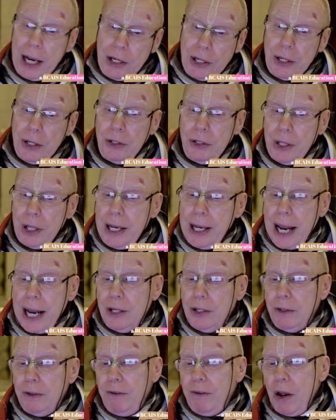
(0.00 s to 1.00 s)
it is the
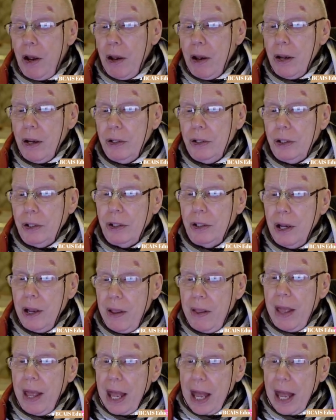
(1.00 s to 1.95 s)
next verse